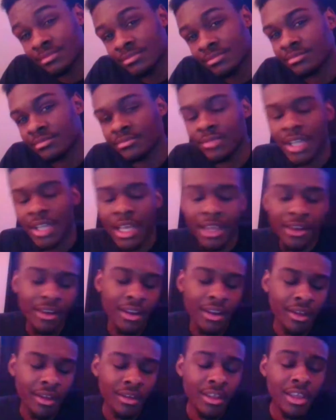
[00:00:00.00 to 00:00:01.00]
I don't
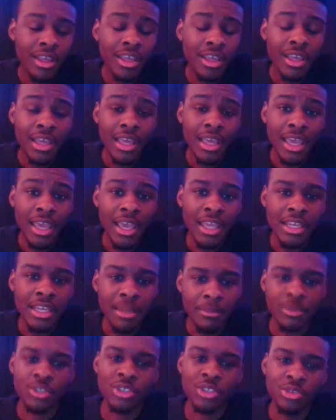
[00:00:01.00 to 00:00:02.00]
know. And
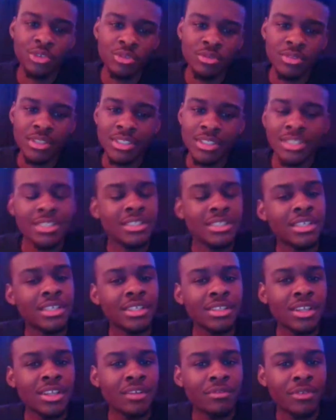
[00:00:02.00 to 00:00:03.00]
number two, this isn't a
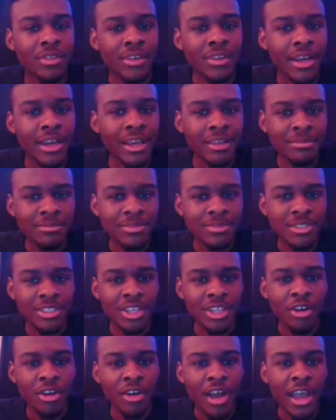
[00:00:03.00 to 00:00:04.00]
good look for the guy.
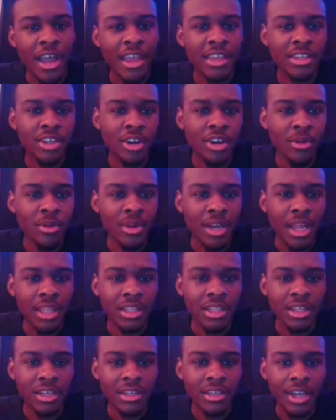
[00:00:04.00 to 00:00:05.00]
So I go and I
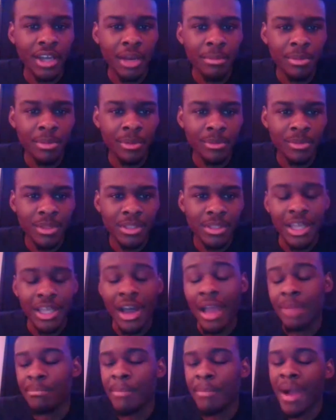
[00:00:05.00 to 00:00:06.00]
look it up.
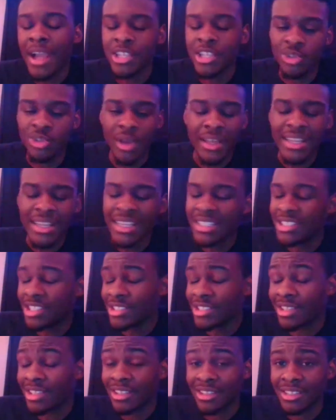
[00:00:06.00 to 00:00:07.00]
Now, mind you, I didn't
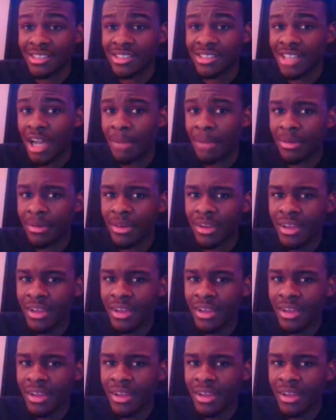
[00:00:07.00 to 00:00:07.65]
just look this up.